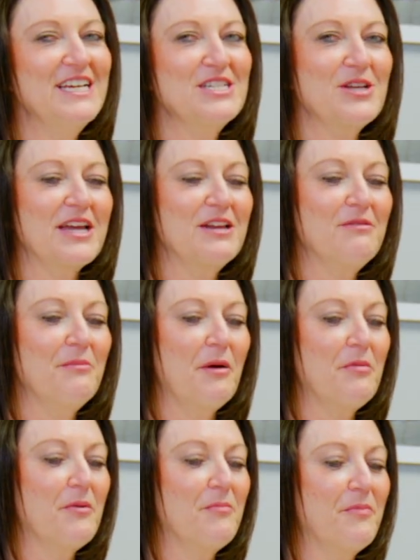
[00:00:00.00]
So I can
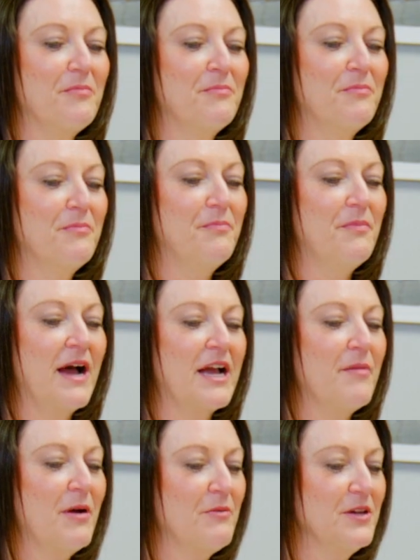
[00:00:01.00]
remember I
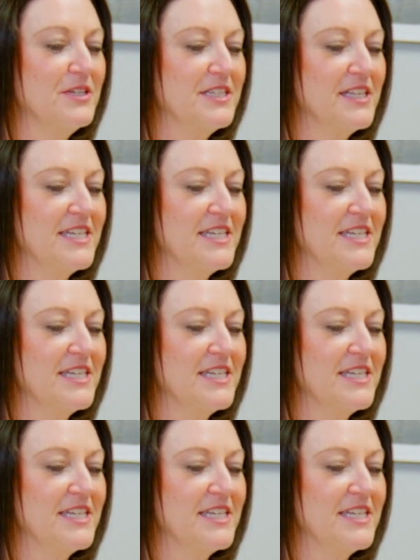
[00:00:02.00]
got my real estate